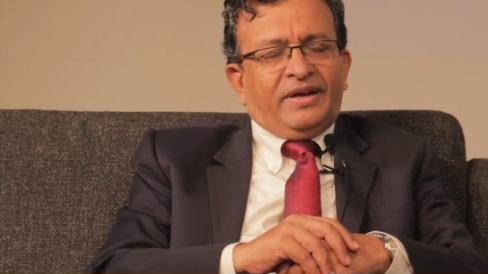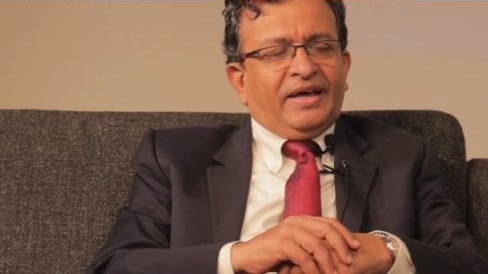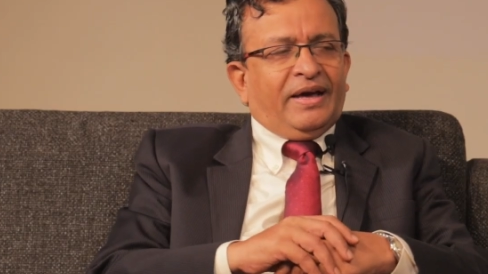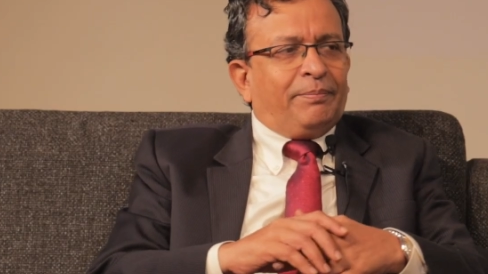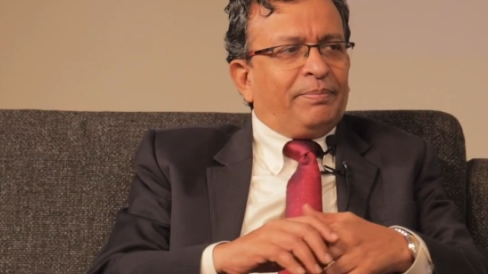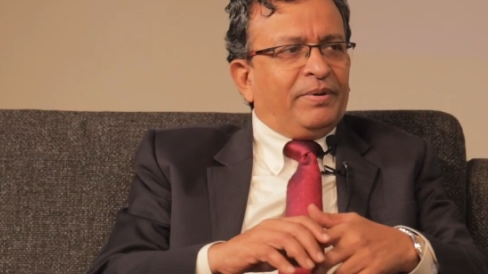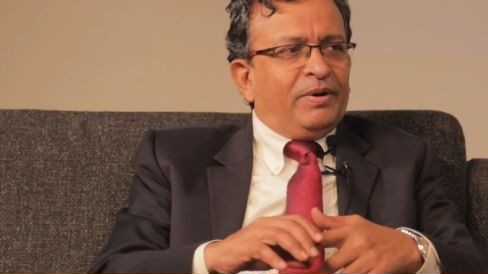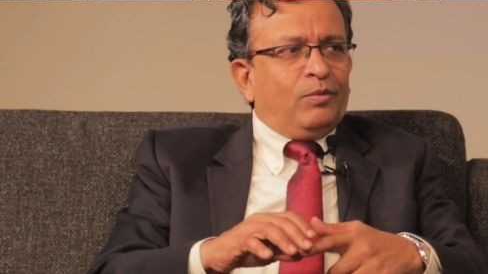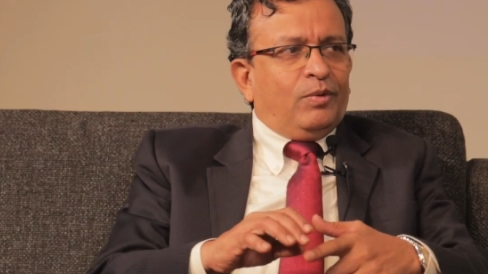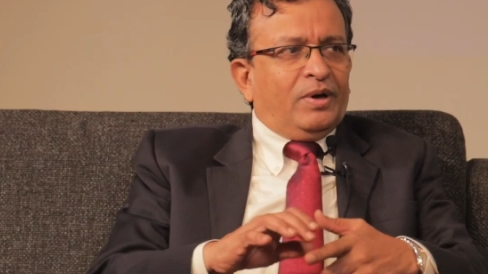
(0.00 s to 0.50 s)
it
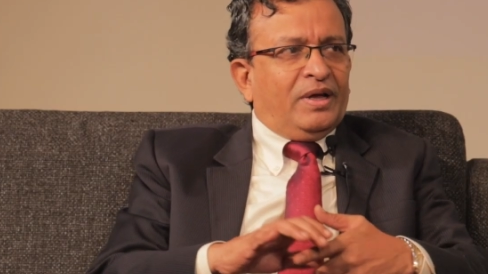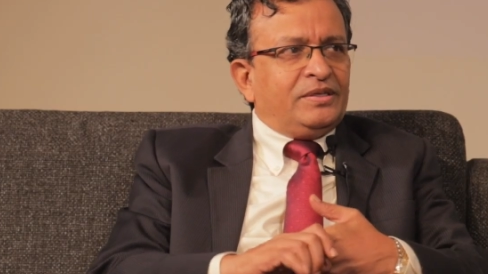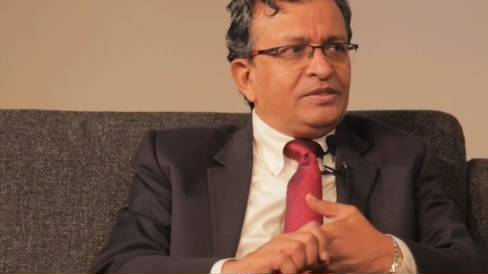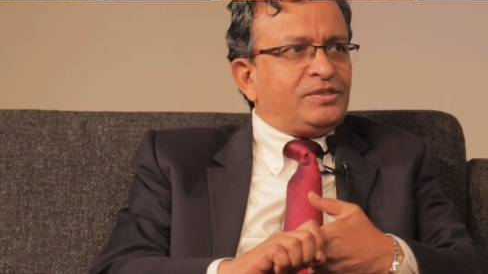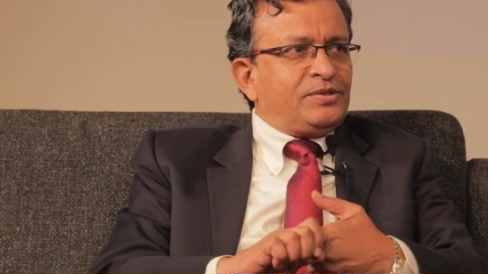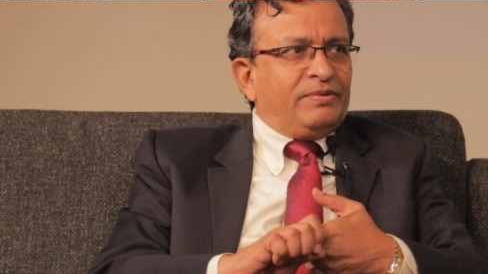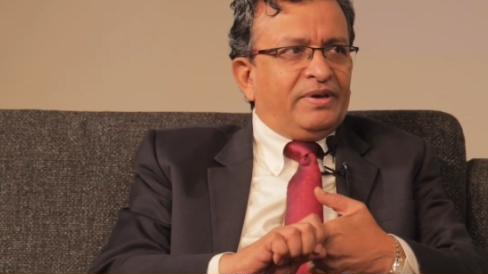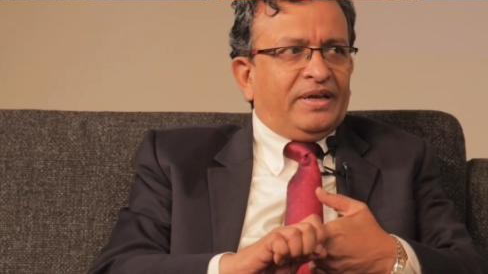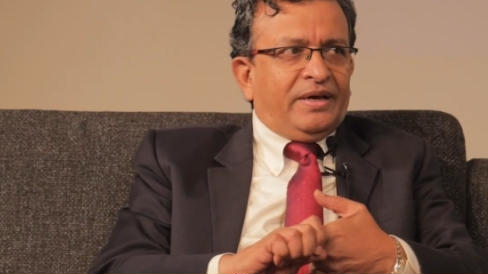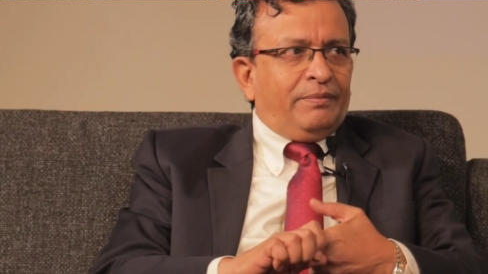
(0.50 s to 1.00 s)
happened
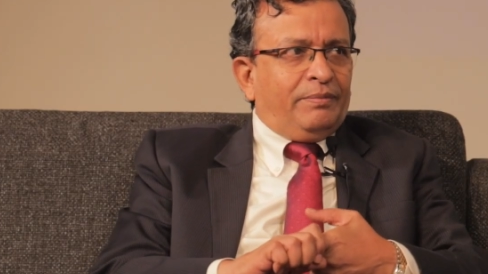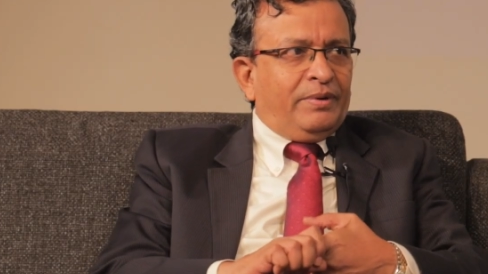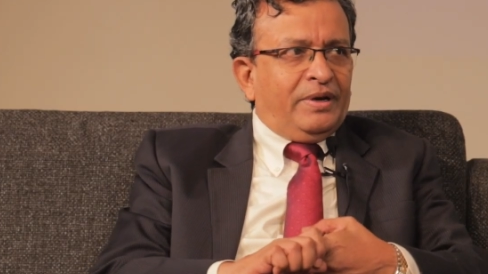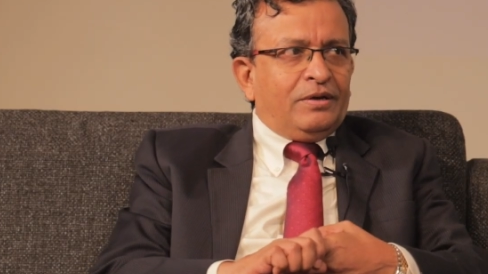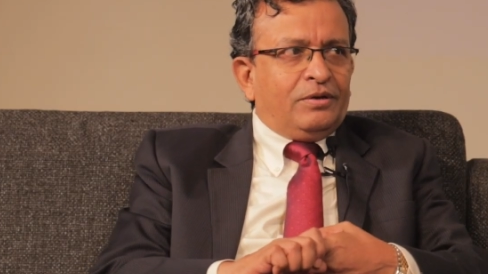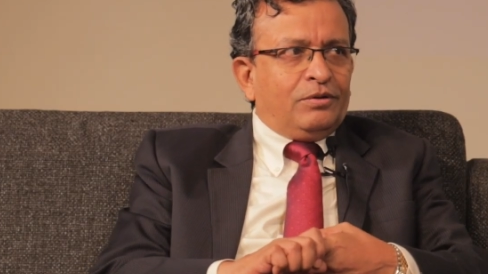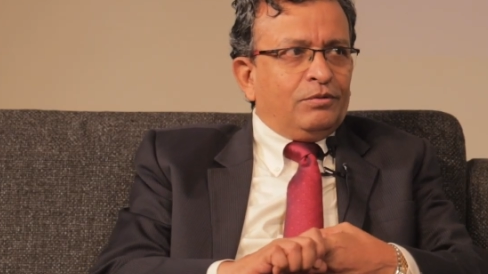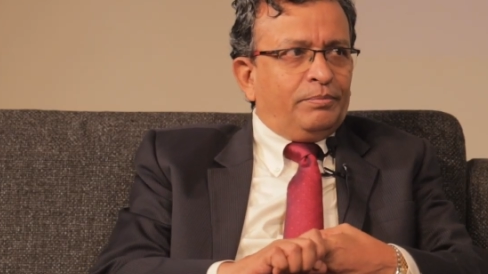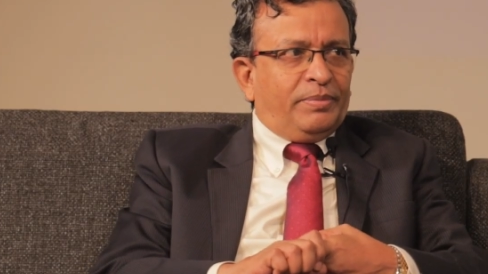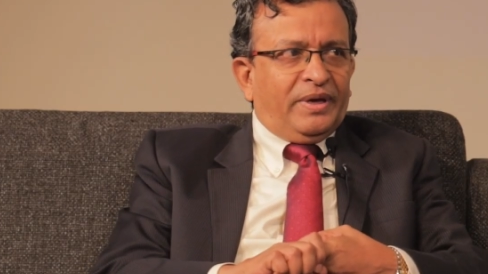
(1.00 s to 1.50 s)
once when I
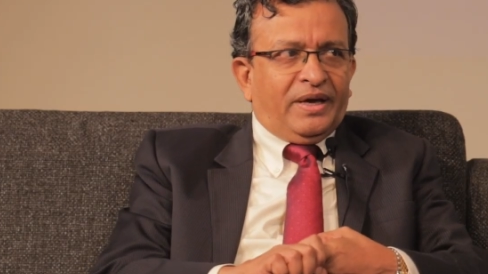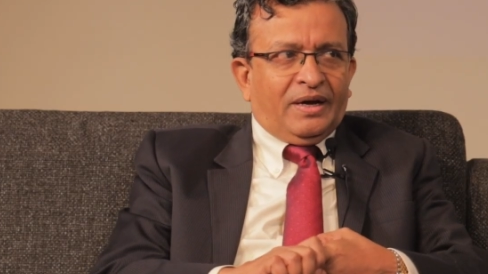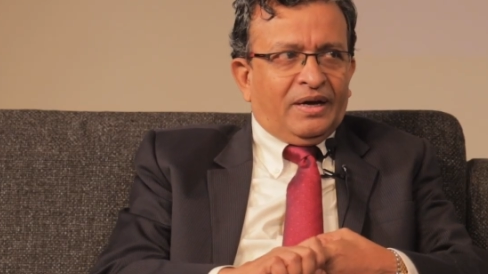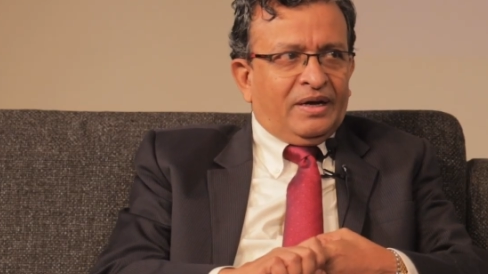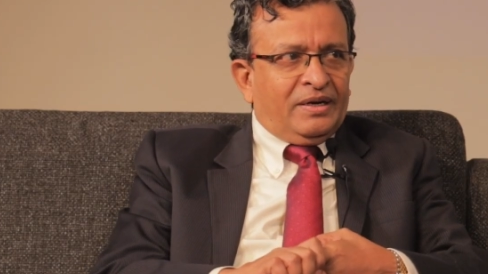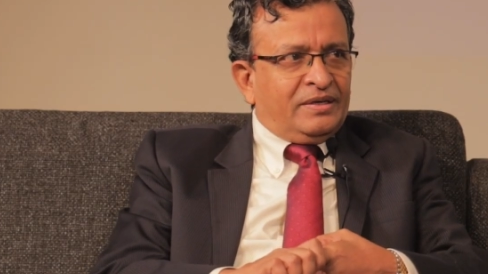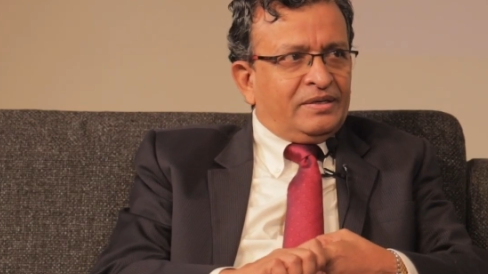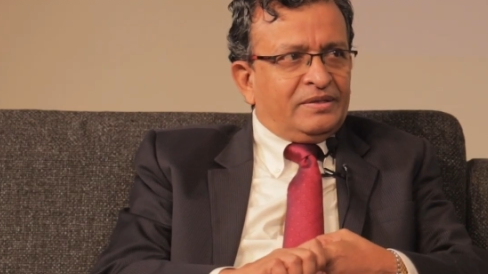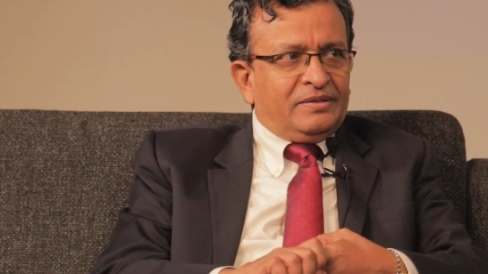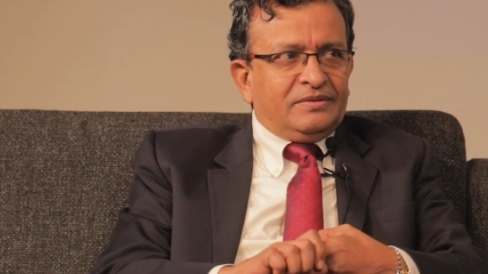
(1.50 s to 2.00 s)
went to
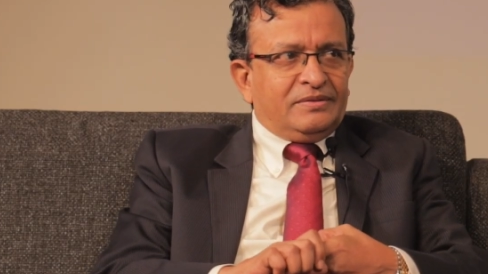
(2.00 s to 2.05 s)
Bihar,